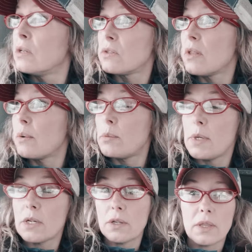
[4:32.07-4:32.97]
So that would
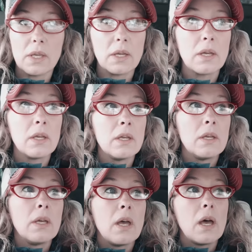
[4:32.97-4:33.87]
be a good thing.
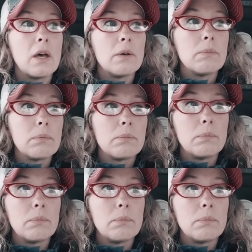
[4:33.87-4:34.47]
Um,